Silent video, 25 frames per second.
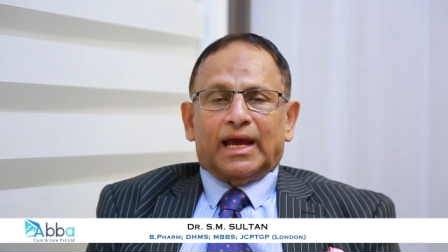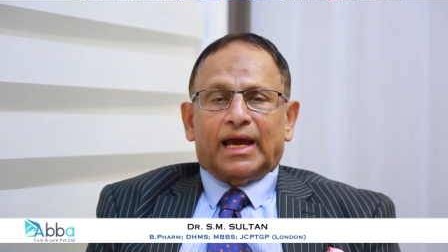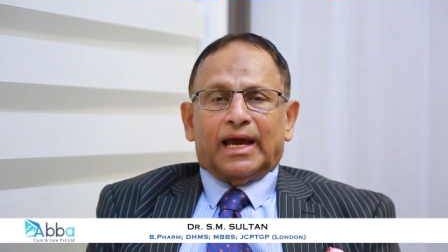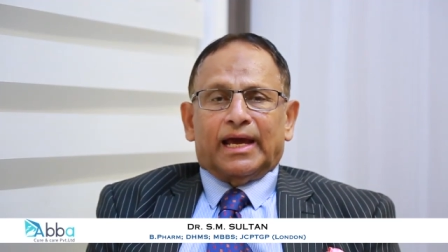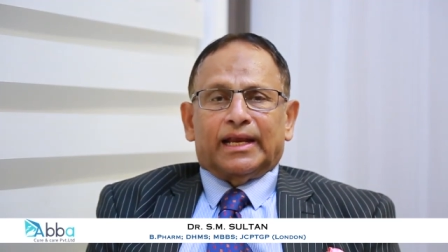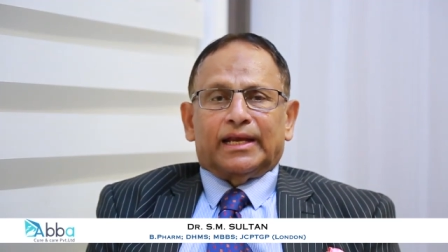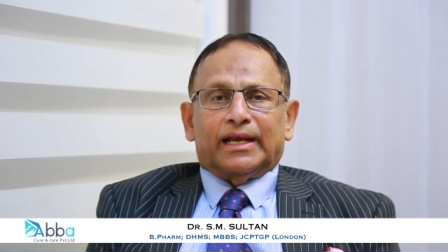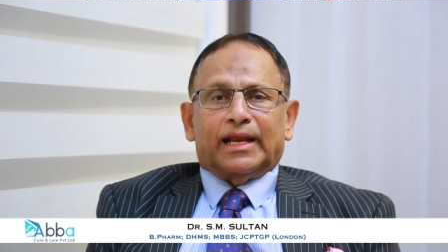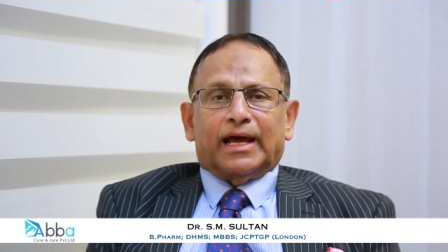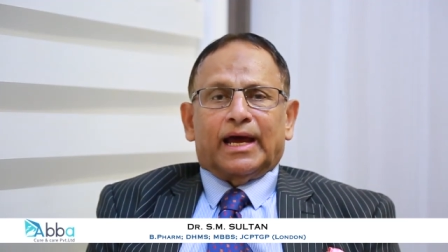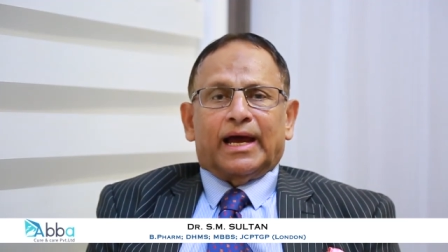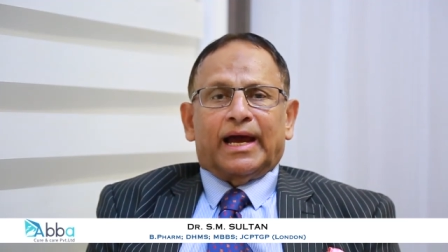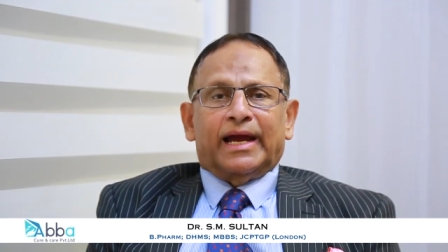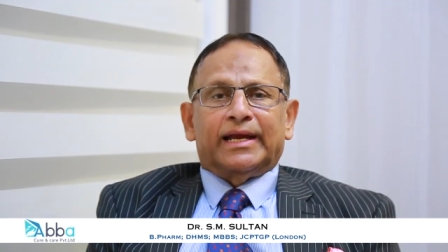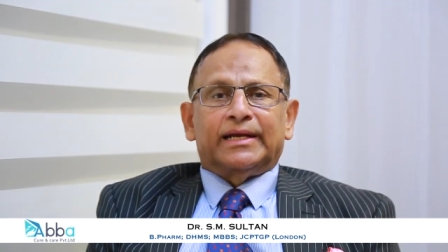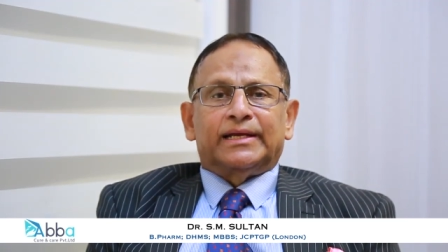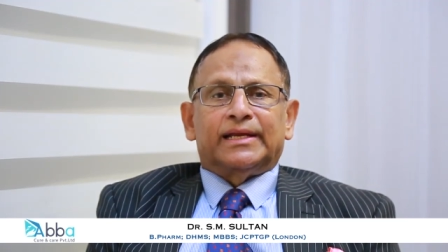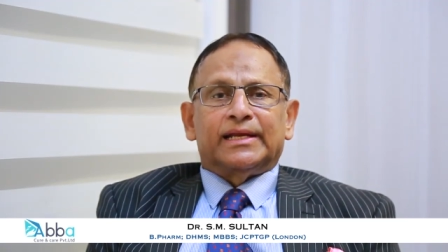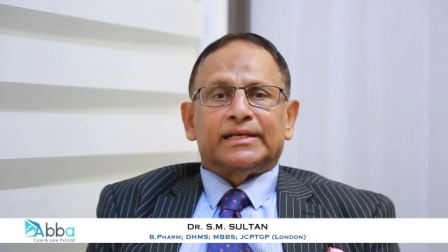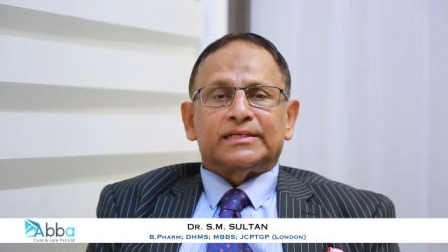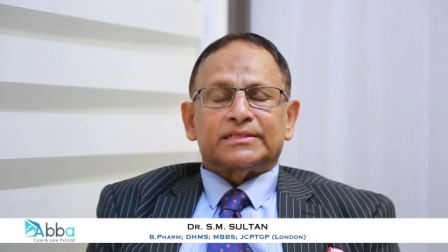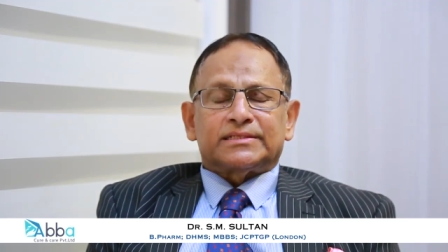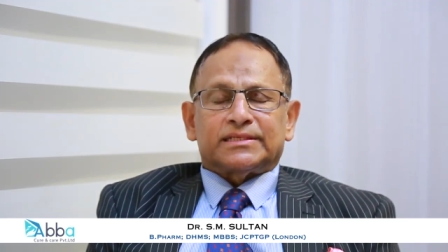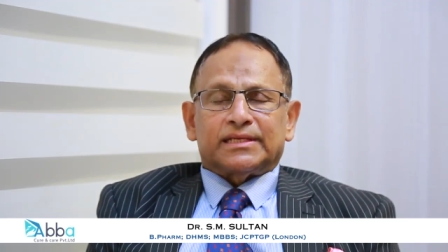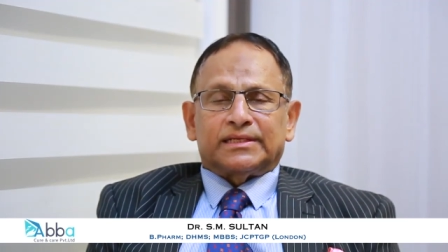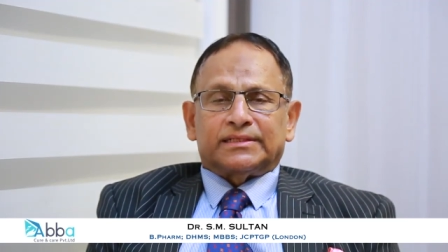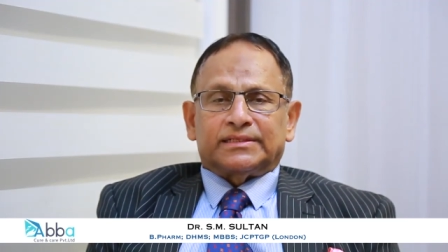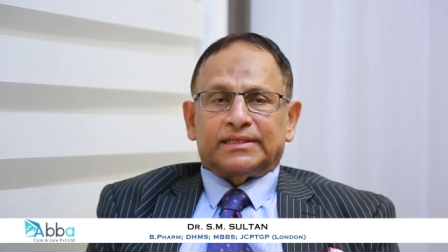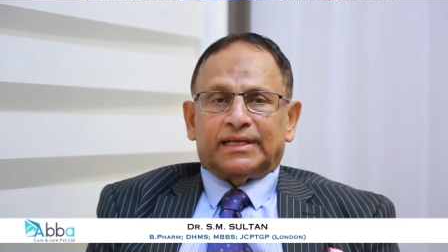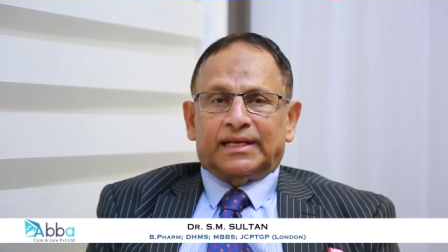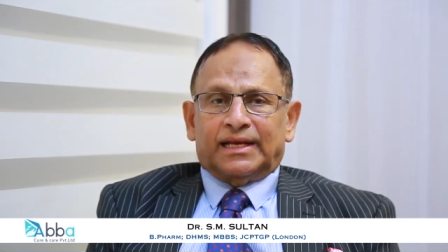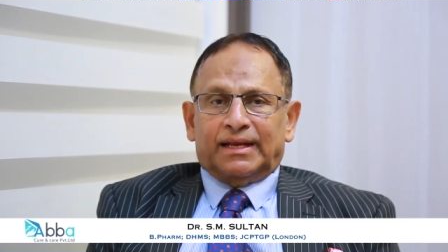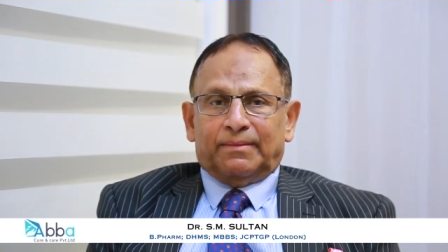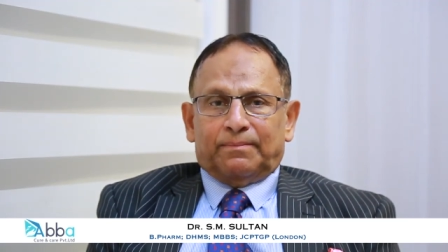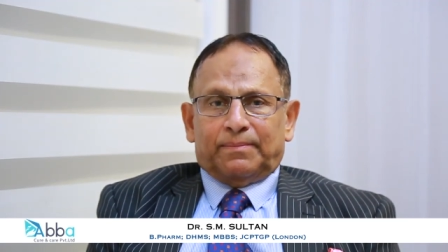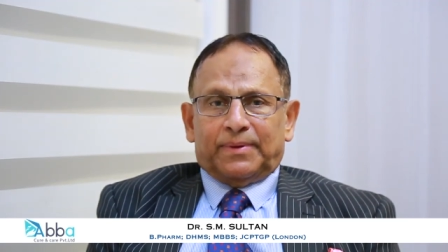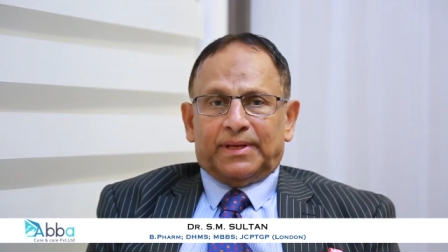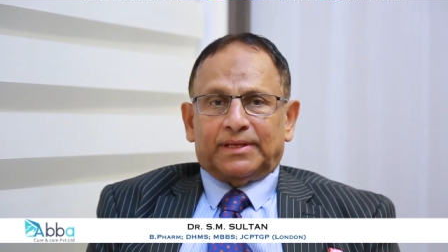and high density
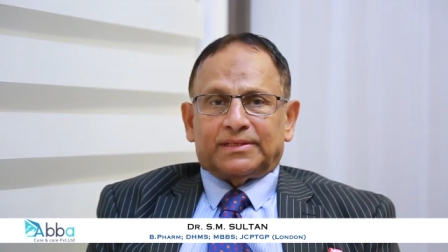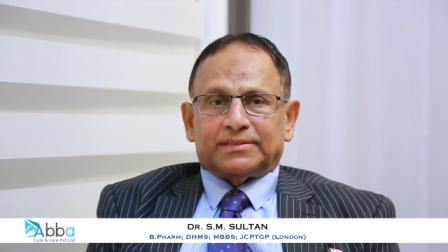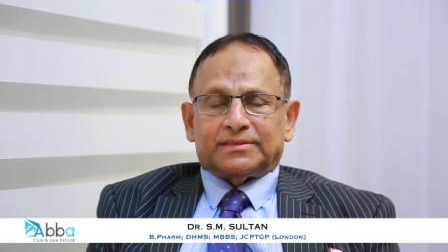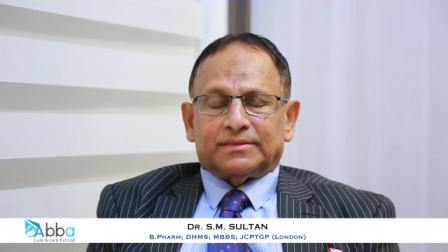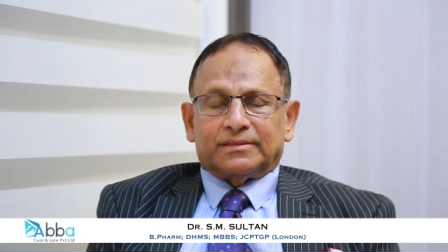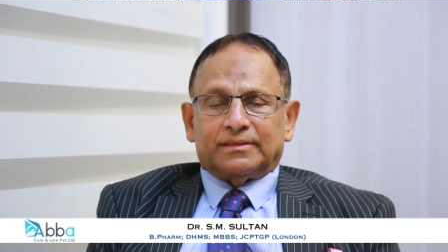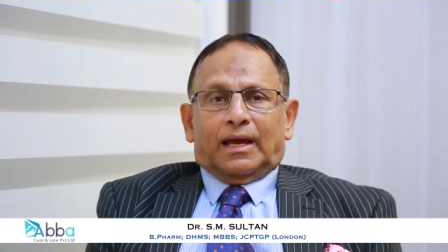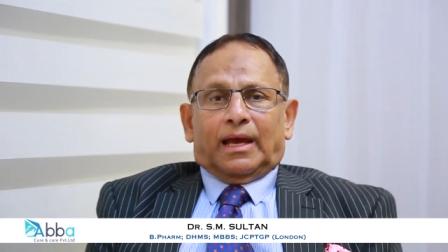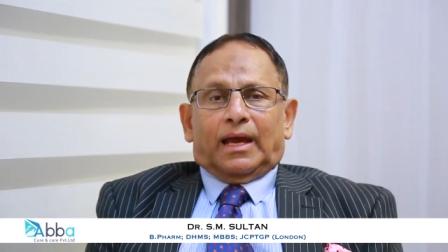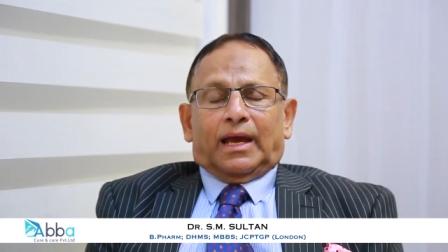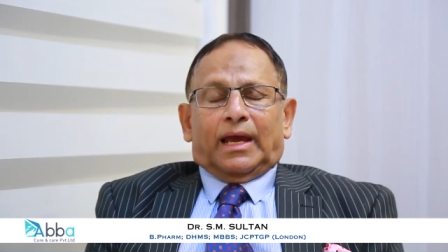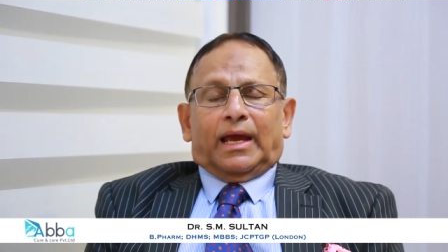lipids.